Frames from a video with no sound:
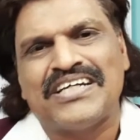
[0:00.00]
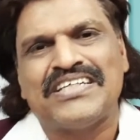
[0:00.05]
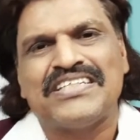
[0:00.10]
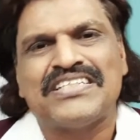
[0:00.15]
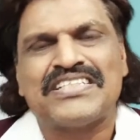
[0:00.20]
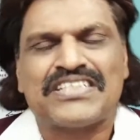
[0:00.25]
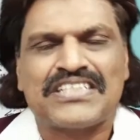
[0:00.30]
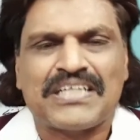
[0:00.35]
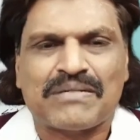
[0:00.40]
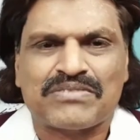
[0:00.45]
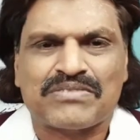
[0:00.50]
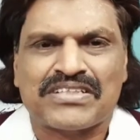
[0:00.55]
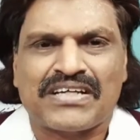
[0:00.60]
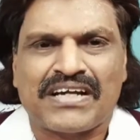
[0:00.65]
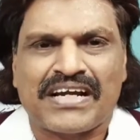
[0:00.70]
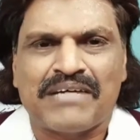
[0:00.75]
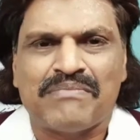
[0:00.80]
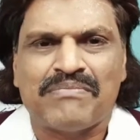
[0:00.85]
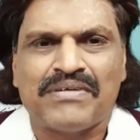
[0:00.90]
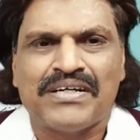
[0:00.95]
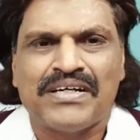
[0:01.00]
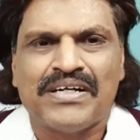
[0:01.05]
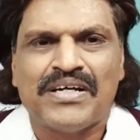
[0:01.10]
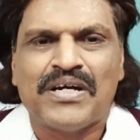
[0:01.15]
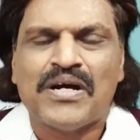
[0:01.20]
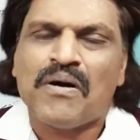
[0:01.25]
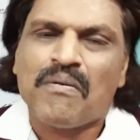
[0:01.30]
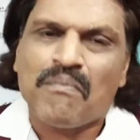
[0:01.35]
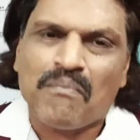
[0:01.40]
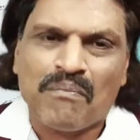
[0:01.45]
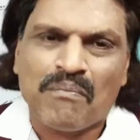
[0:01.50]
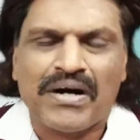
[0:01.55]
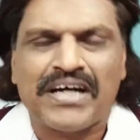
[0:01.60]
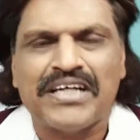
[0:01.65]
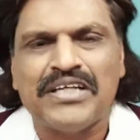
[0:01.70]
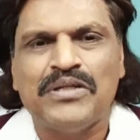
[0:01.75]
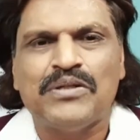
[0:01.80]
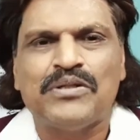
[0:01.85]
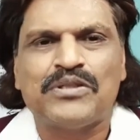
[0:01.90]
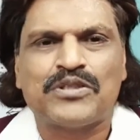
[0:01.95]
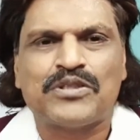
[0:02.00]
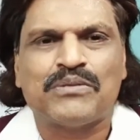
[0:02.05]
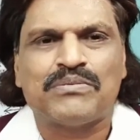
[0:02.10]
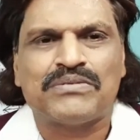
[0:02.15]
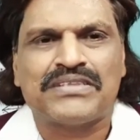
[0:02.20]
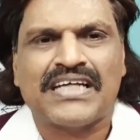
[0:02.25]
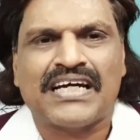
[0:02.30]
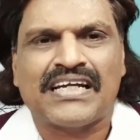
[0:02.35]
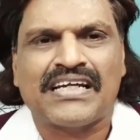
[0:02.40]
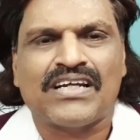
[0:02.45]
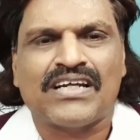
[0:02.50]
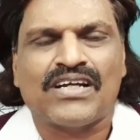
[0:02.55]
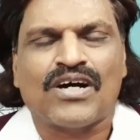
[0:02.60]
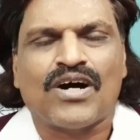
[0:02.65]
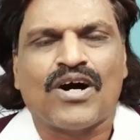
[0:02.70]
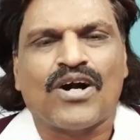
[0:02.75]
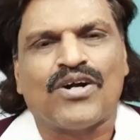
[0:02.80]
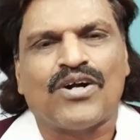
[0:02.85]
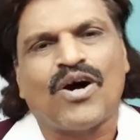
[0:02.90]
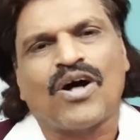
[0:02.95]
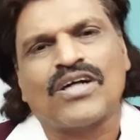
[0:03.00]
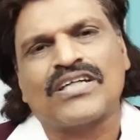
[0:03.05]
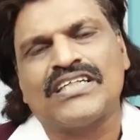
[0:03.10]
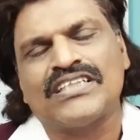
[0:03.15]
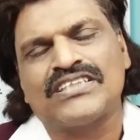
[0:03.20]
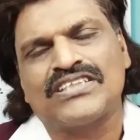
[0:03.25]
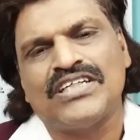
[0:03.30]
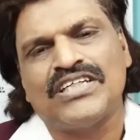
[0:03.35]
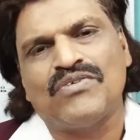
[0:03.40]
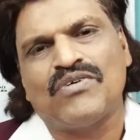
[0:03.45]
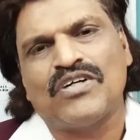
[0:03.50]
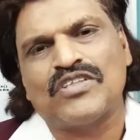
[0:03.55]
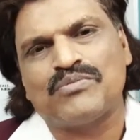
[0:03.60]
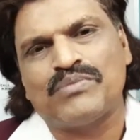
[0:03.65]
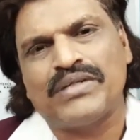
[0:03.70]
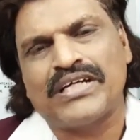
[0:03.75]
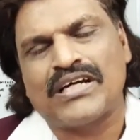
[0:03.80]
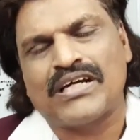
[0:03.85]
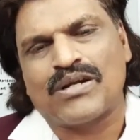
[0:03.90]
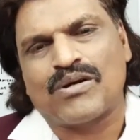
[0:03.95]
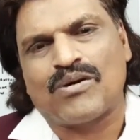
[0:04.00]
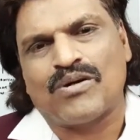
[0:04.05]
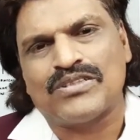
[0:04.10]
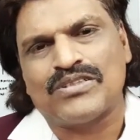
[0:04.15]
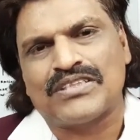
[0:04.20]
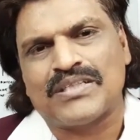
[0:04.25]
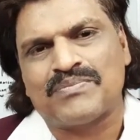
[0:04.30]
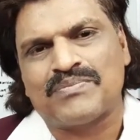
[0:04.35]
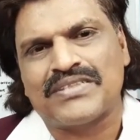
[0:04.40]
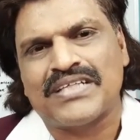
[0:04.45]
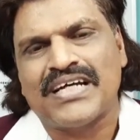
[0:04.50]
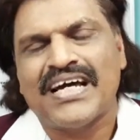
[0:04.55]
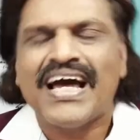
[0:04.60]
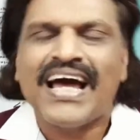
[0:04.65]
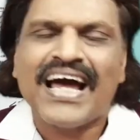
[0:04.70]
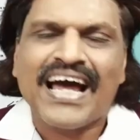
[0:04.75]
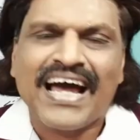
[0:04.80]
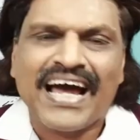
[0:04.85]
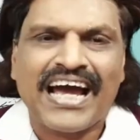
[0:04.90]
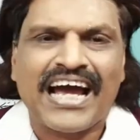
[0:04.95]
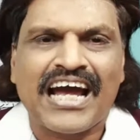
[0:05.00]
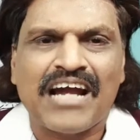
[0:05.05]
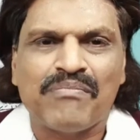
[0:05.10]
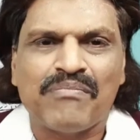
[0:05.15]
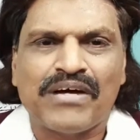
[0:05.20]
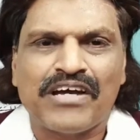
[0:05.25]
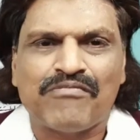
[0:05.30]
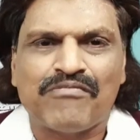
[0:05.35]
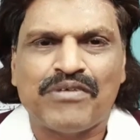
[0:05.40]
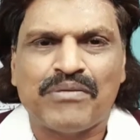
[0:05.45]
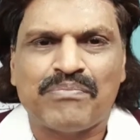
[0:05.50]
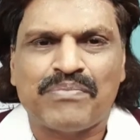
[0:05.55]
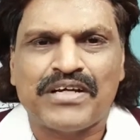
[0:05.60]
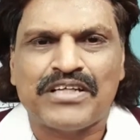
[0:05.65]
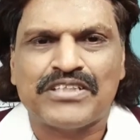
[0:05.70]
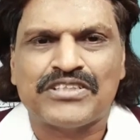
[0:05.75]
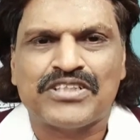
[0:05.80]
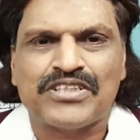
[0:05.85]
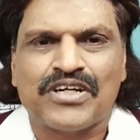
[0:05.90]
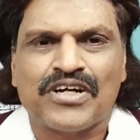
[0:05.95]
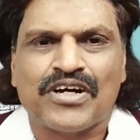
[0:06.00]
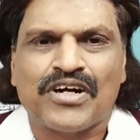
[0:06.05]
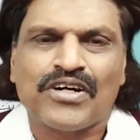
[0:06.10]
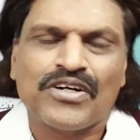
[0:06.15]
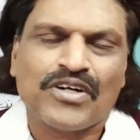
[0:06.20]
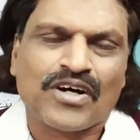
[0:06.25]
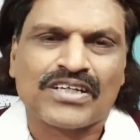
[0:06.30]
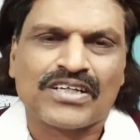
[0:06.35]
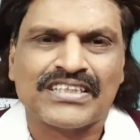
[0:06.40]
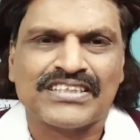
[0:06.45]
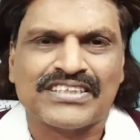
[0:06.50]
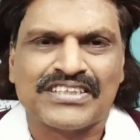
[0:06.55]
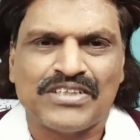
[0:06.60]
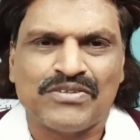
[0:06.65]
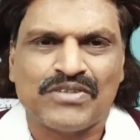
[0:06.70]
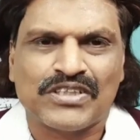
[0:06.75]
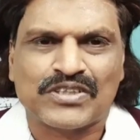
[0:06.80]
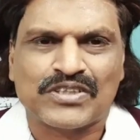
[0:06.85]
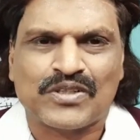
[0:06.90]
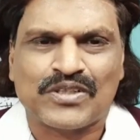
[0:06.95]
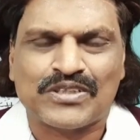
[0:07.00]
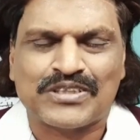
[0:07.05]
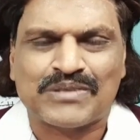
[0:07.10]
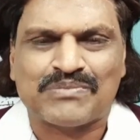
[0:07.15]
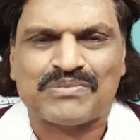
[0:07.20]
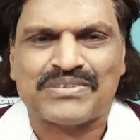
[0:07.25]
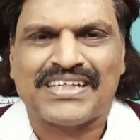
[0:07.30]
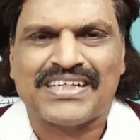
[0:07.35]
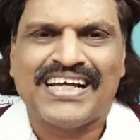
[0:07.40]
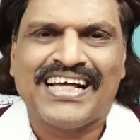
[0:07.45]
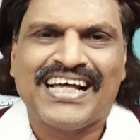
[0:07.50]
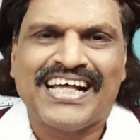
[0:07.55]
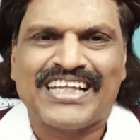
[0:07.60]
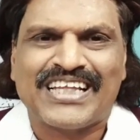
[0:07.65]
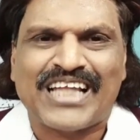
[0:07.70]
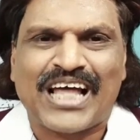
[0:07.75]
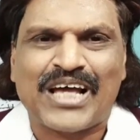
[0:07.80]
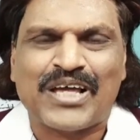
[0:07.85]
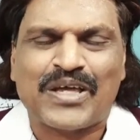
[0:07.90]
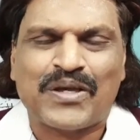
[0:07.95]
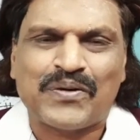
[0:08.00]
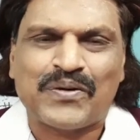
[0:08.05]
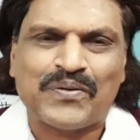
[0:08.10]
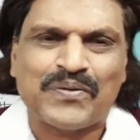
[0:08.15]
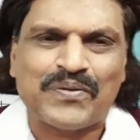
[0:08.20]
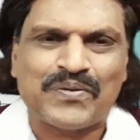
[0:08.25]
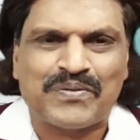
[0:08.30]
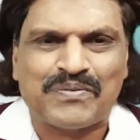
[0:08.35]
subscribe my YouTube channel, Dr.Sreenivas Medical Concepts, and my web page, Dr.Sreenivas Concepts. Thank you.